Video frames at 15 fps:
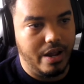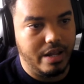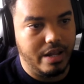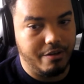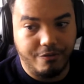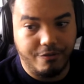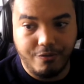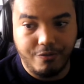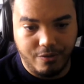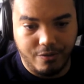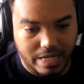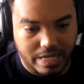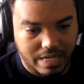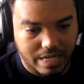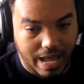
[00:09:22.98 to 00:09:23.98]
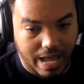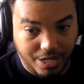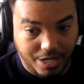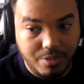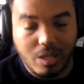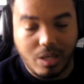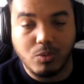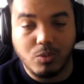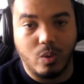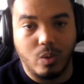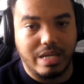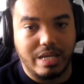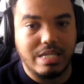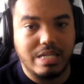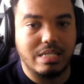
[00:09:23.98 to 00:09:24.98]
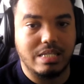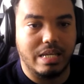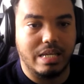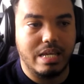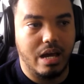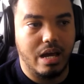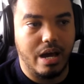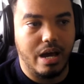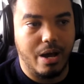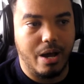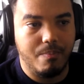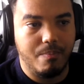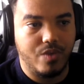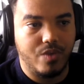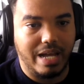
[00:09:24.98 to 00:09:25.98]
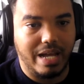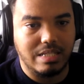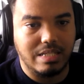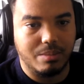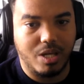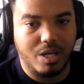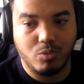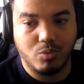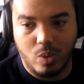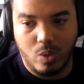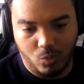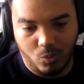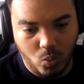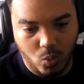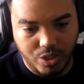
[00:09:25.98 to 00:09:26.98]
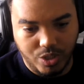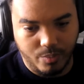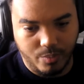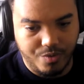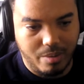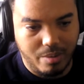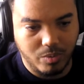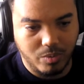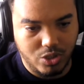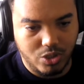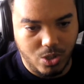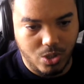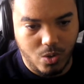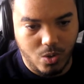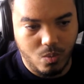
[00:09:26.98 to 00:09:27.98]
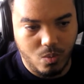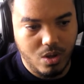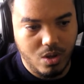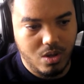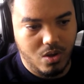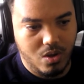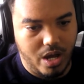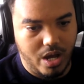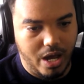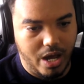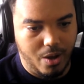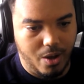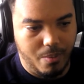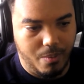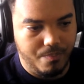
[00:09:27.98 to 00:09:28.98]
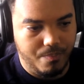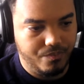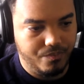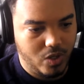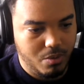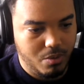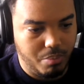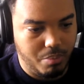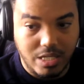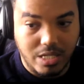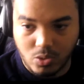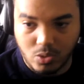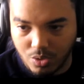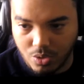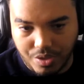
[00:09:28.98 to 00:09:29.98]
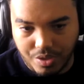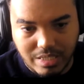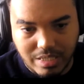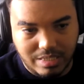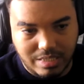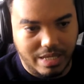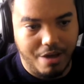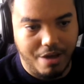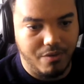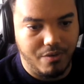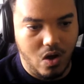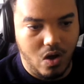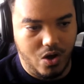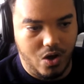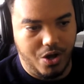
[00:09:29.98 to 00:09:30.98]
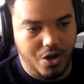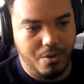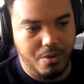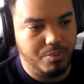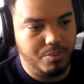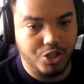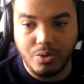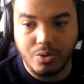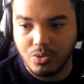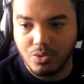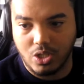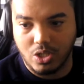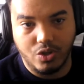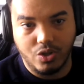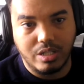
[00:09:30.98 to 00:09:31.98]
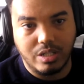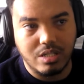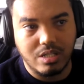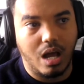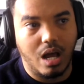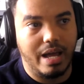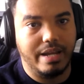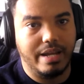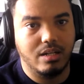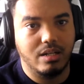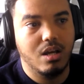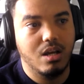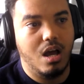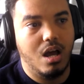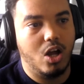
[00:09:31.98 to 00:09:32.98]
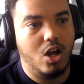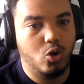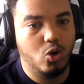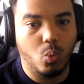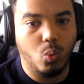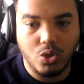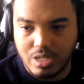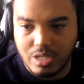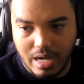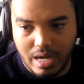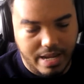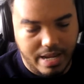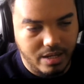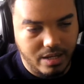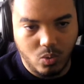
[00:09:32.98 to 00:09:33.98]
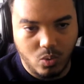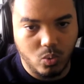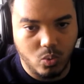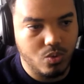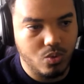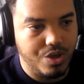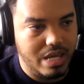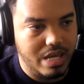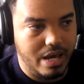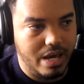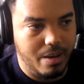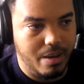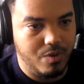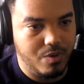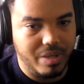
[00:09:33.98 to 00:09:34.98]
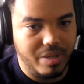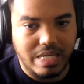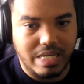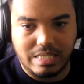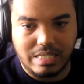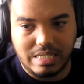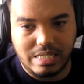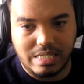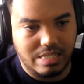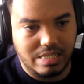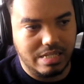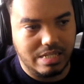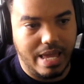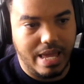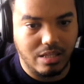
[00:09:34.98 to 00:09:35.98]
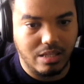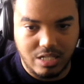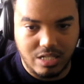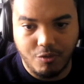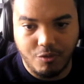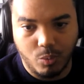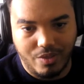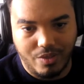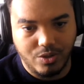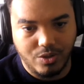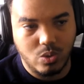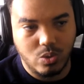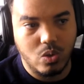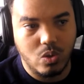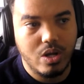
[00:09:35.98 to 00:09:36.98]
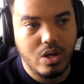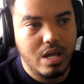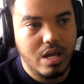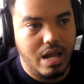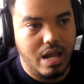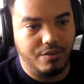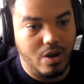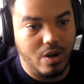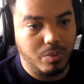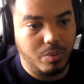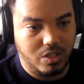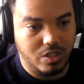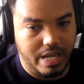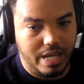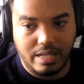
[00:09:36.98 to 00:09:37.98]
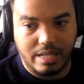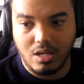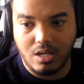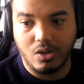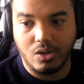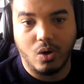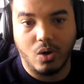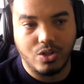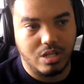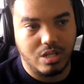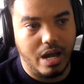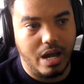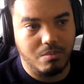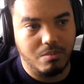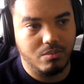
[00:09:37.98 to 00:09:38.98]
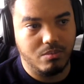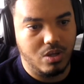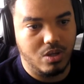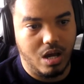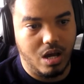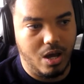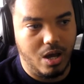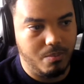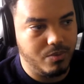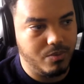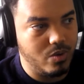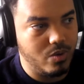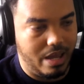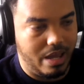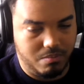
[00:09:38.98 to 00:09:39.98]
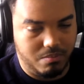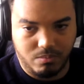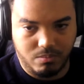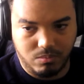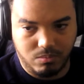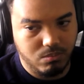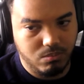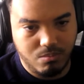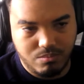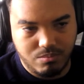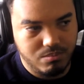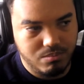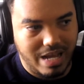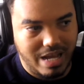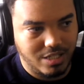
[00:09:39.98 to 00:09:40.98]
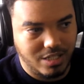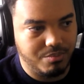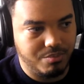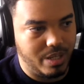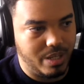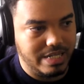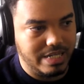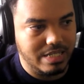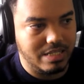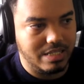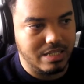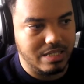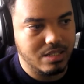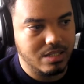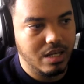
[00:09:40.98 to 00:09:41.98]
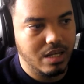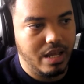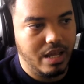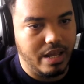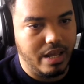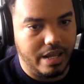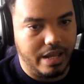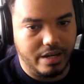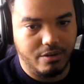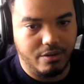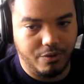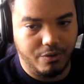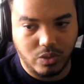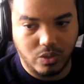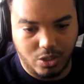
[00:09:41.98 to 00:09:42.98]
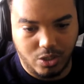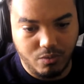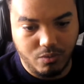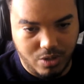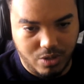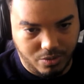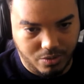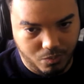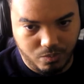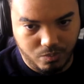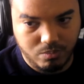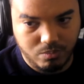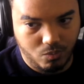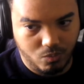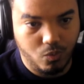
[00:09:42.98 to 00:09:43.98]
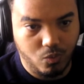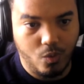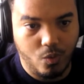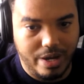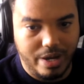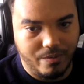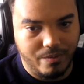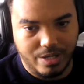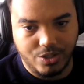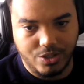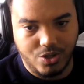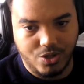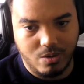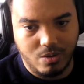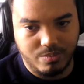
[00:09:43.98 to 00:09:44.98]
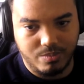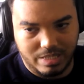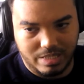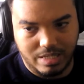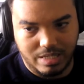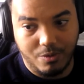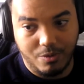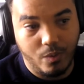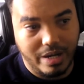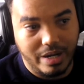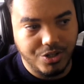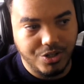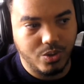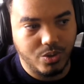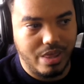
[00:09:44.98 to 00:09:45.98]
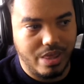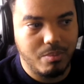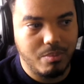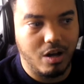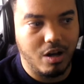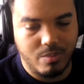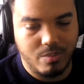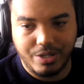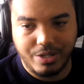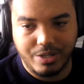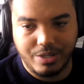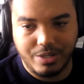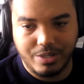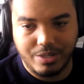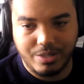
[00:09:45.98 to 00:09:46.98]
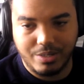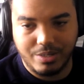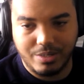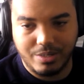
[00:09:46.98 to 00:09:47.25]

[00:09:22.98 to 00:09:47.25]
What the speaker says: it actually becomes quite easy, and it becomes quite rewarding when you're able to um, piece all the things together, produce a good design, coordinate all the pieces, and get the deliverable out the door. And if you're able to get it done on time, you get massive praise, and it feels like you've done a really good job. But I really enjoy that part of my career. Yeah.